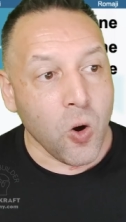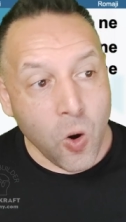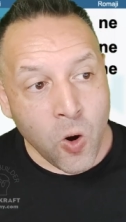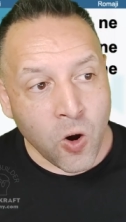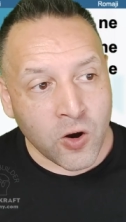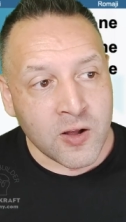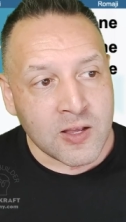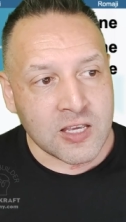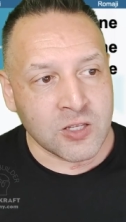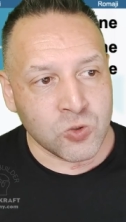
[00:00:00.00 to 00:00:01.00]
or
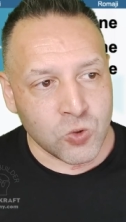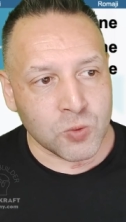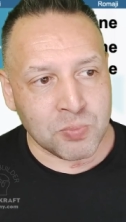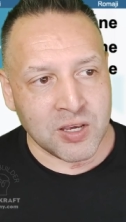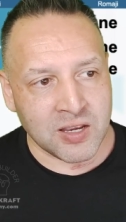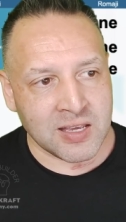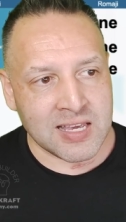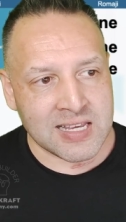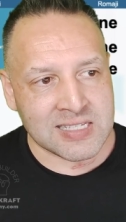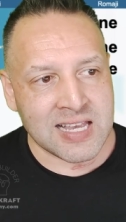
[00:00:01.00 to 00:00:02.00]
in Jyutping
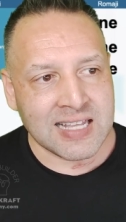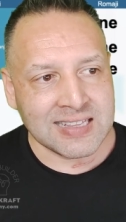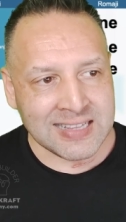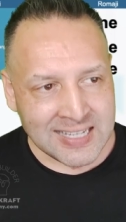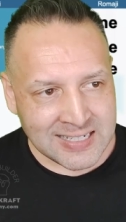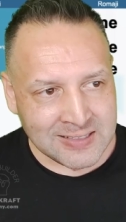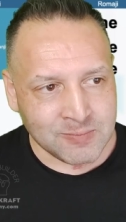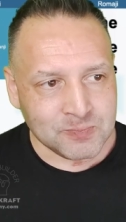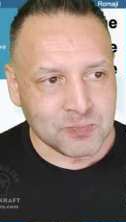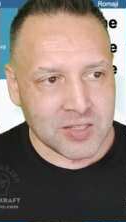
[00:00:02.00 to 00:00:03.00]
is nin.
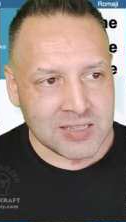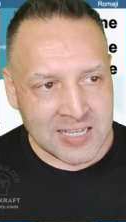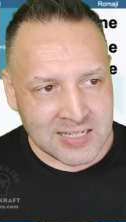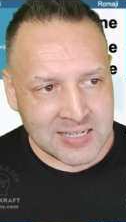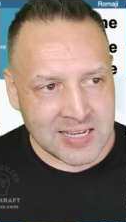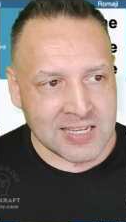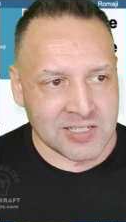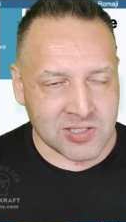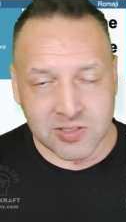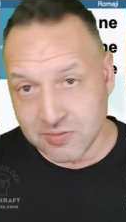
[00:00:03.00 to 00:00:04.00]
Nin
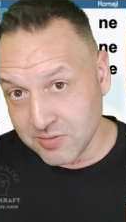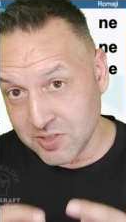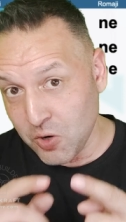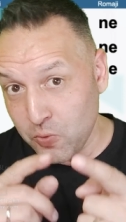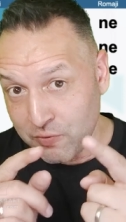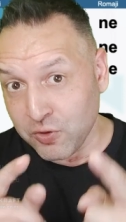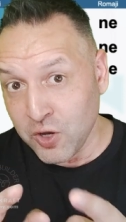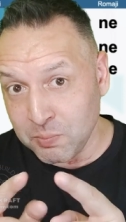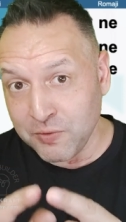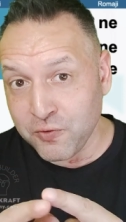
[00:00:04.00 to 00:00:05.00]
is, so we've
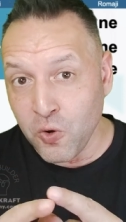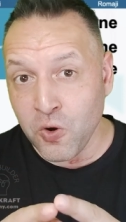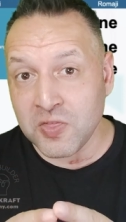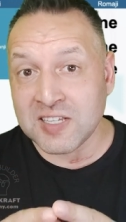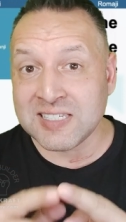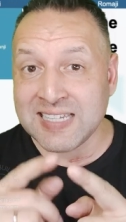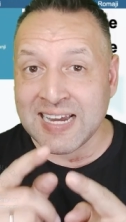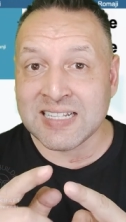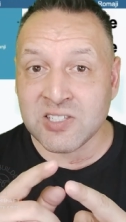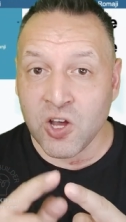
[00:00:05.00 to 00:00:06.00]
learned before, the
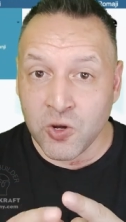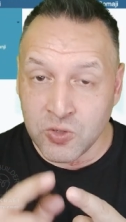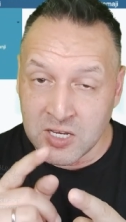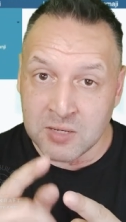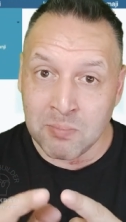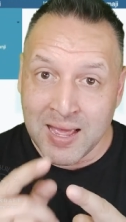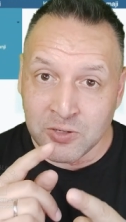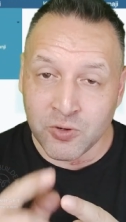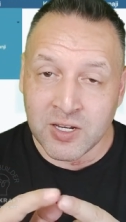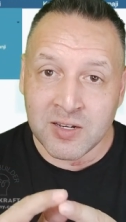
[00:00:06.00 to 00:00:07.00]
second tone in
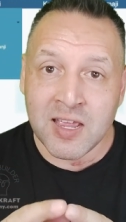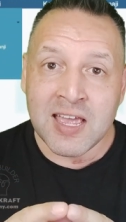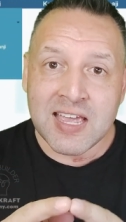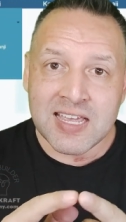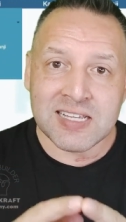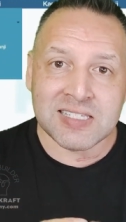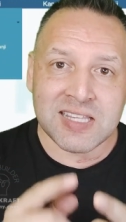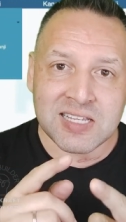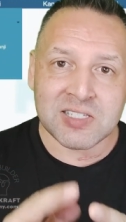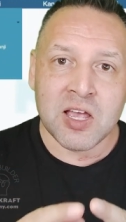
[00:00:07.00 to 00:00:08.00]
Mandarin is
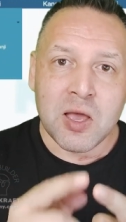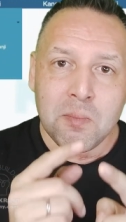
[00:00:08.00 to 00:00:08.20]
this